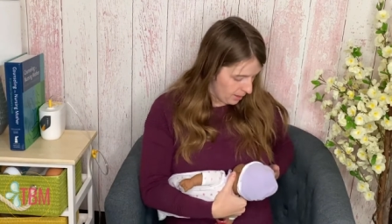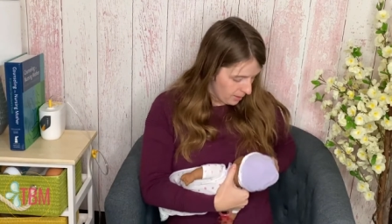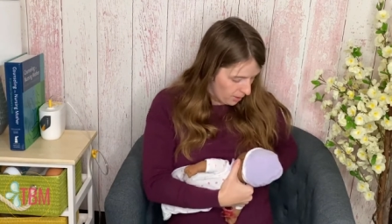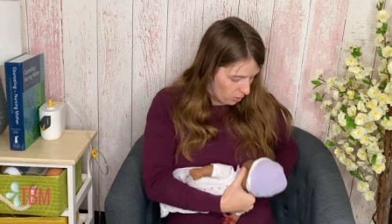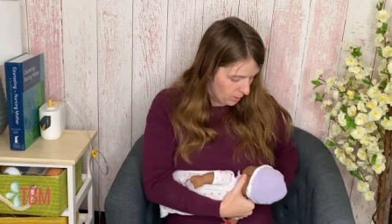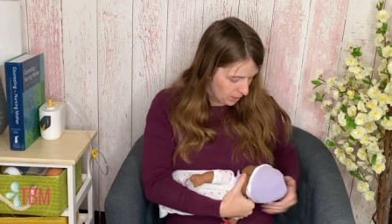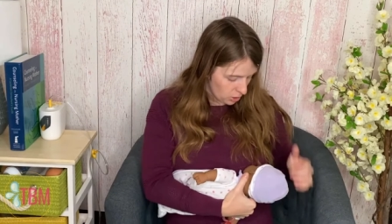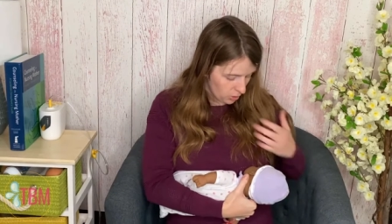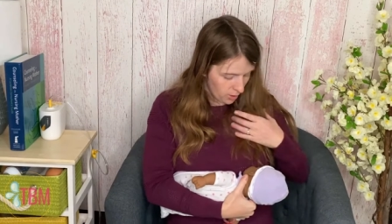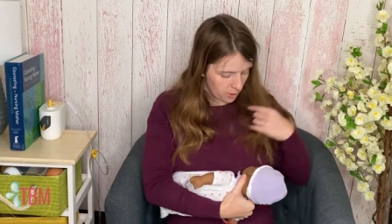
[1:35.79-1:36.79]
Then you make
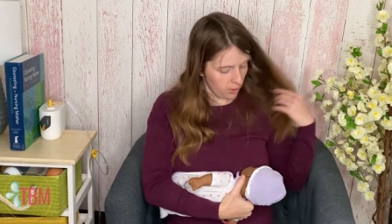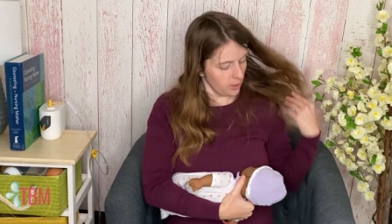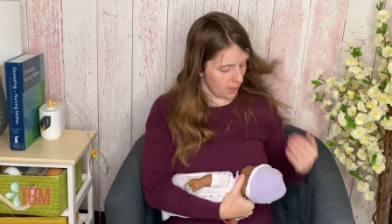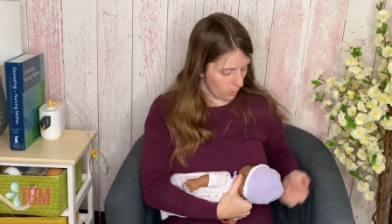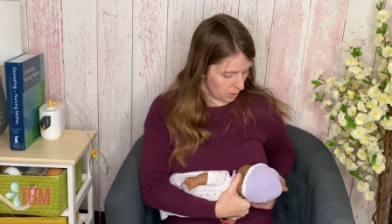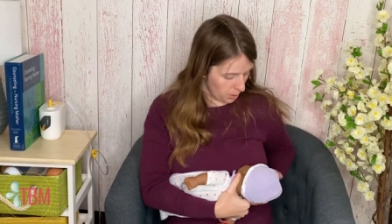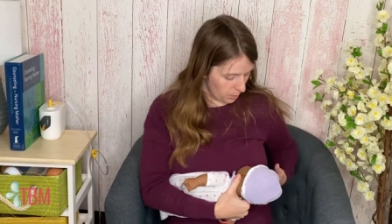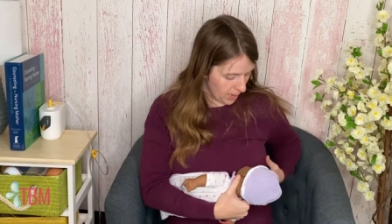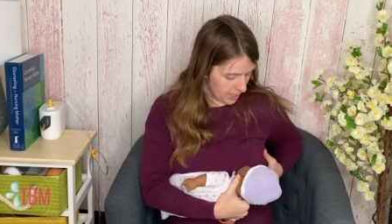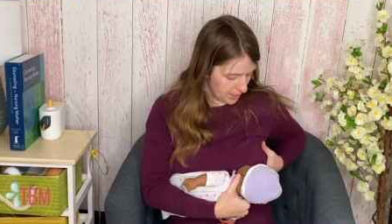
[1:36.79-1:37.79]
sure that they're in line with your
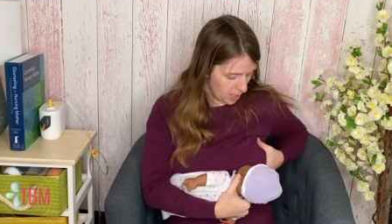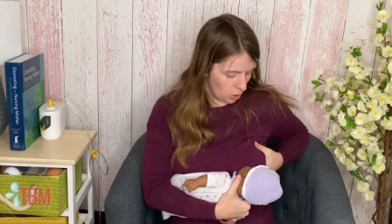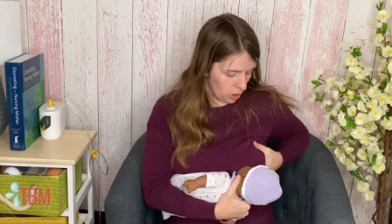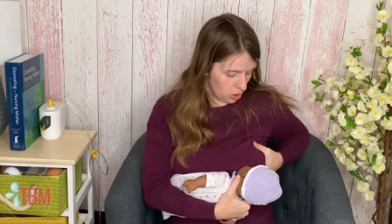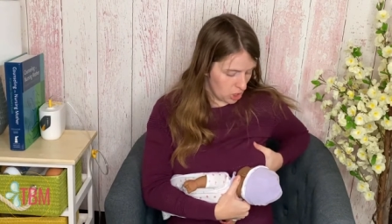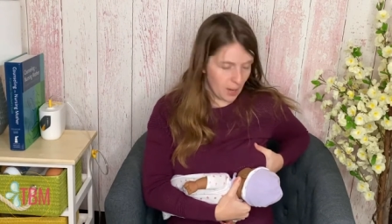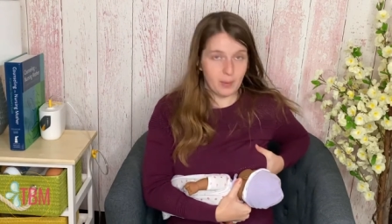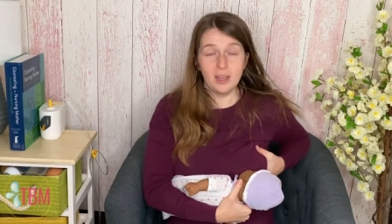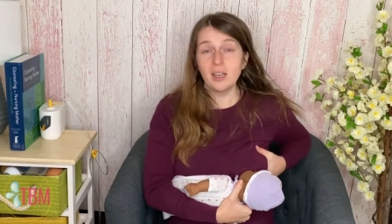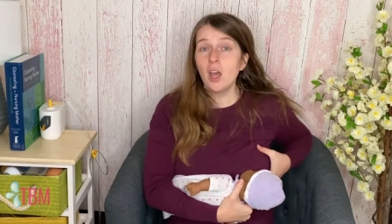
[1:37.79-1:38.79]
breast and you can shape
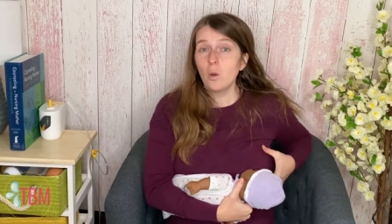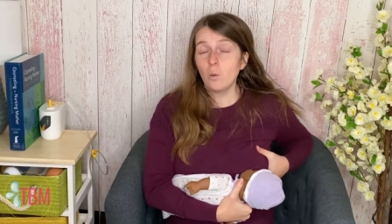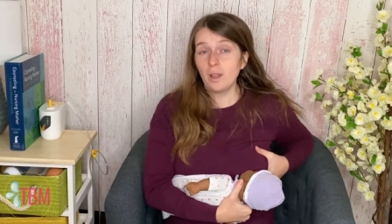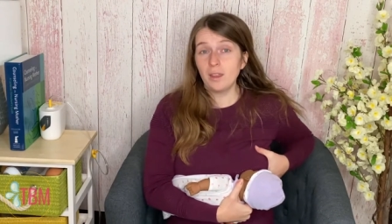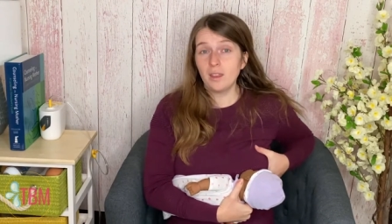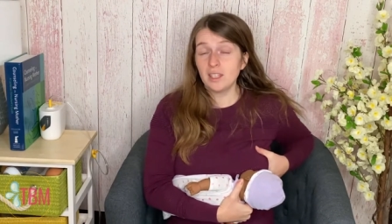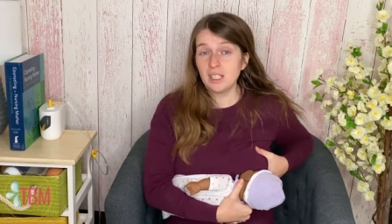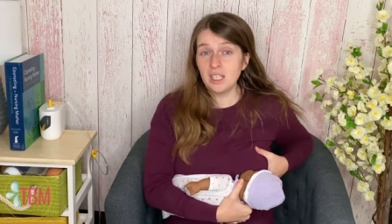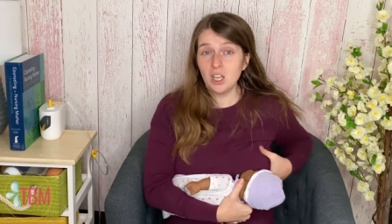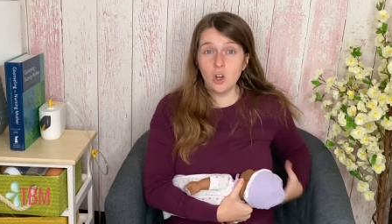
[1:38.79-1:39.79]
it with the
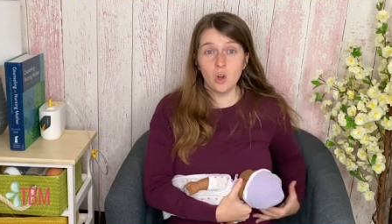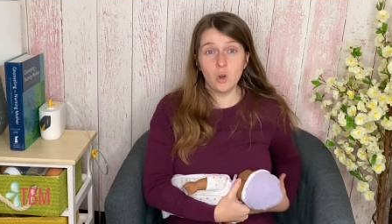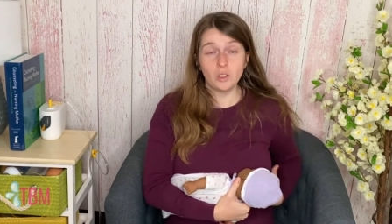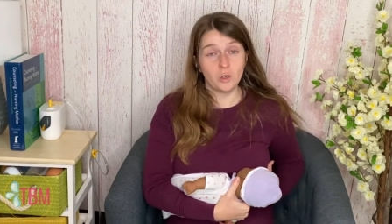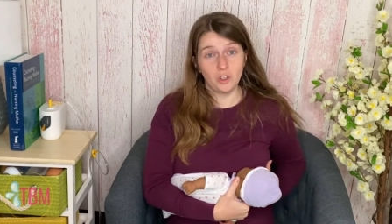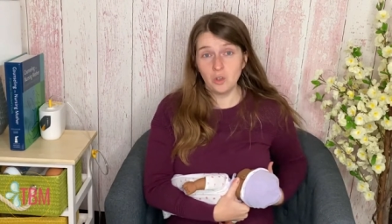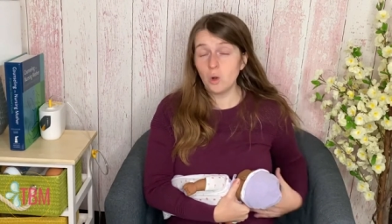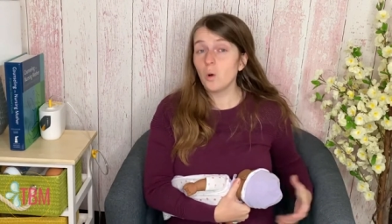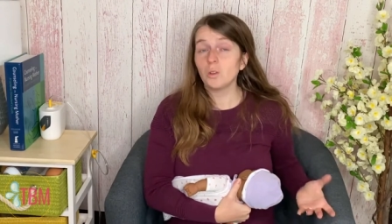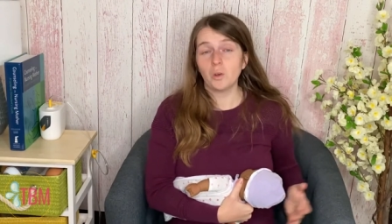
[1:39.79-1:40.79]
C hold or U
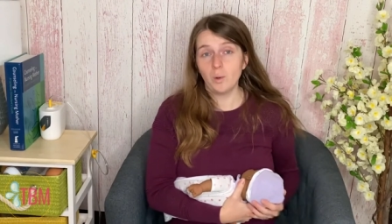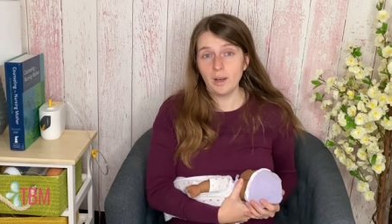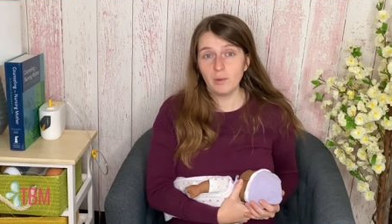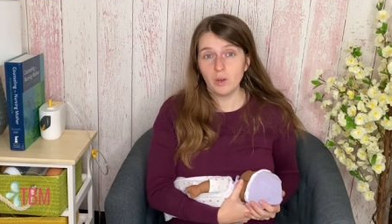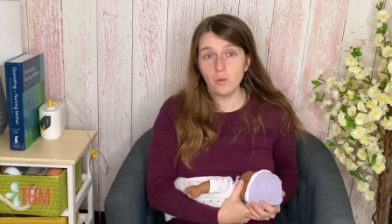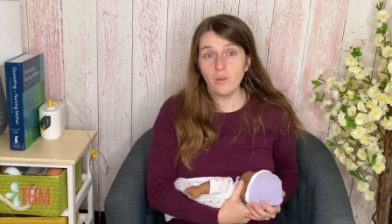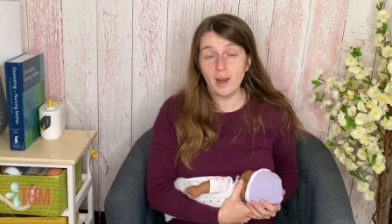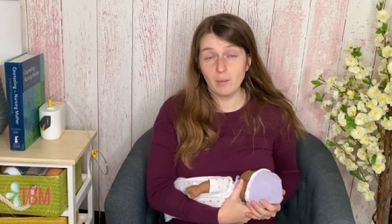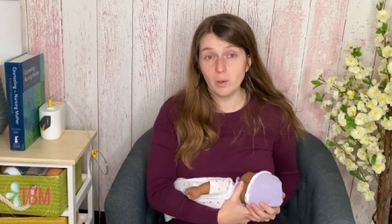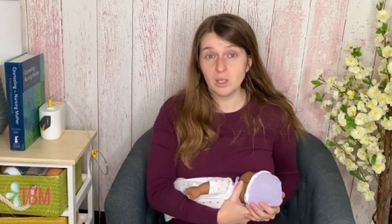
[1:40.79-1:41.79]
hold or whatever you
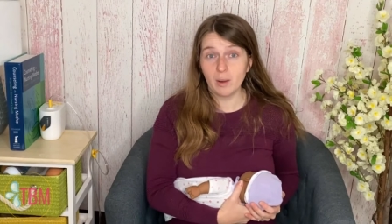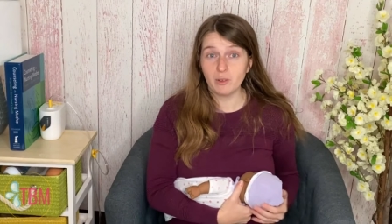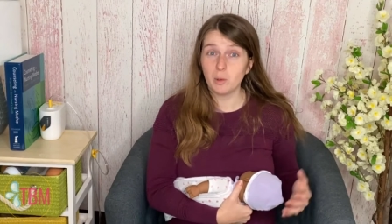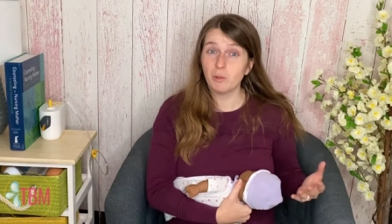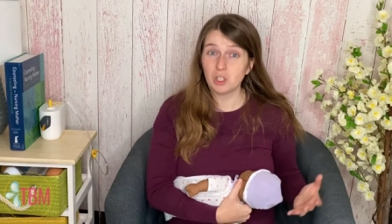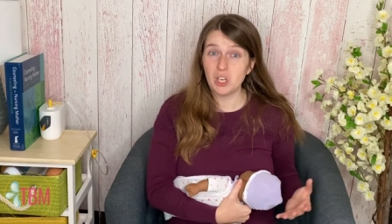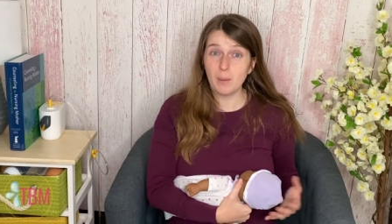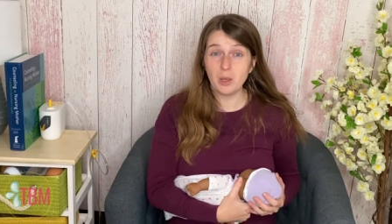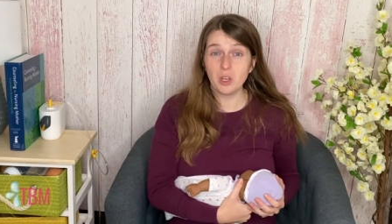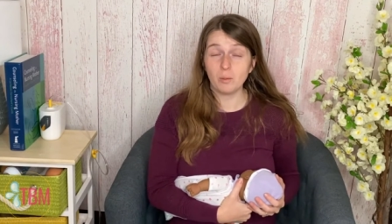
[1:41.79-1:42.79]
find most comfortable for
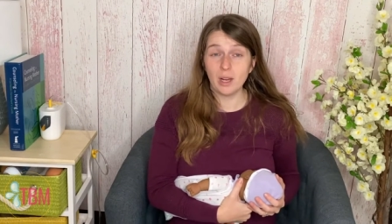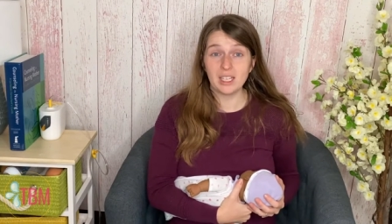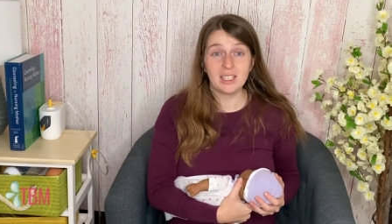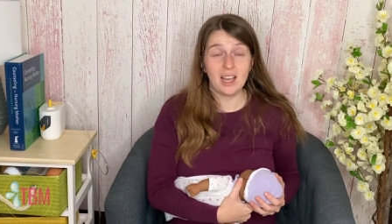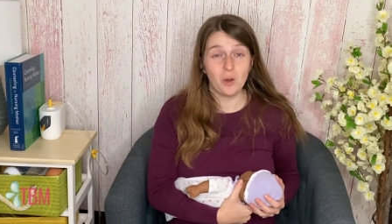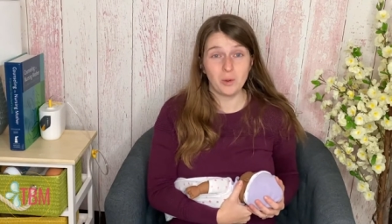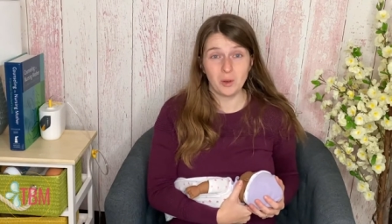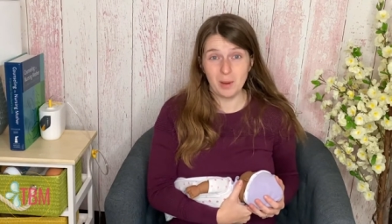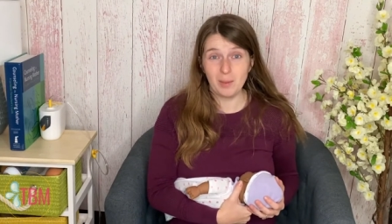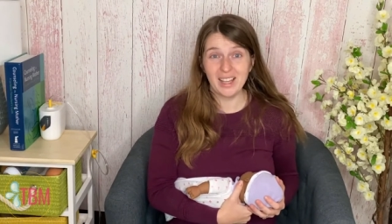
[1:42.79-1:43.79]
shaping your breast to help your
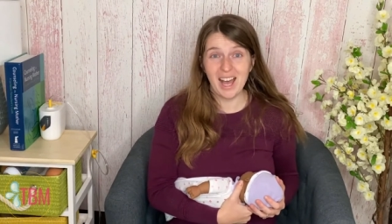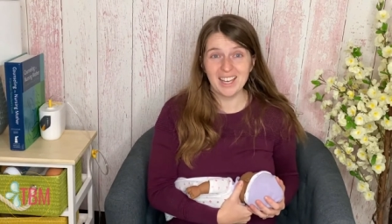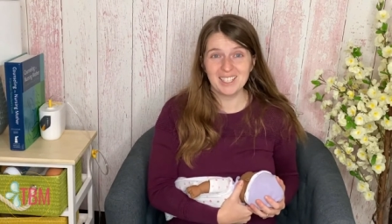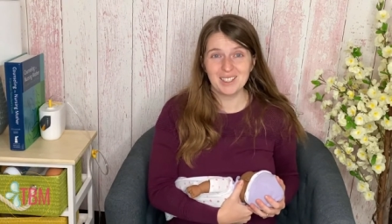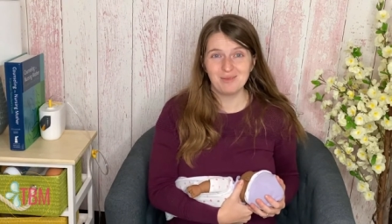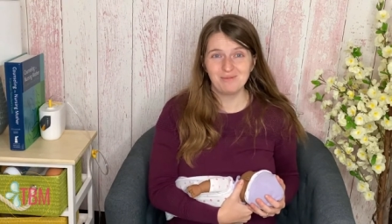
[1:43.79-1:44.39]
baby latch.